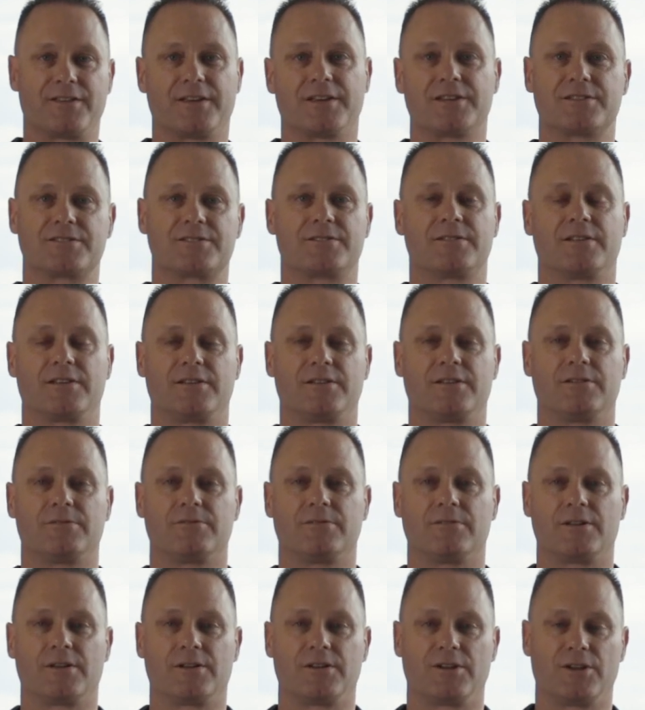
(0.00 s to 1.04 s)
things that
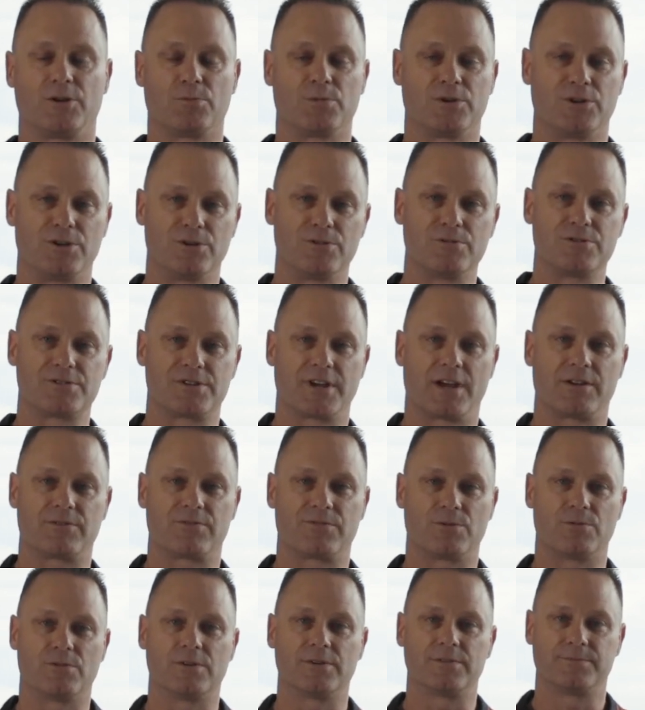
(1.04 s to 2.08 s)
you would use that
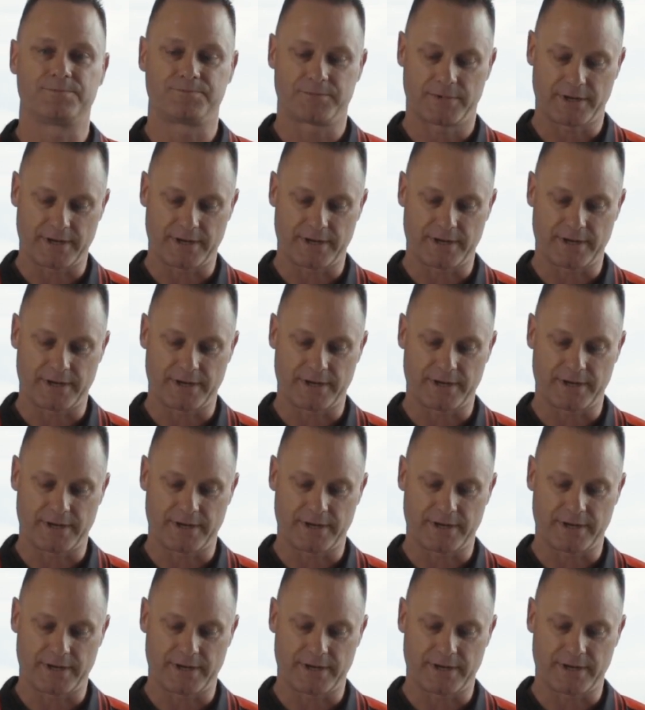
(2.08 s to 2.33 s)
for.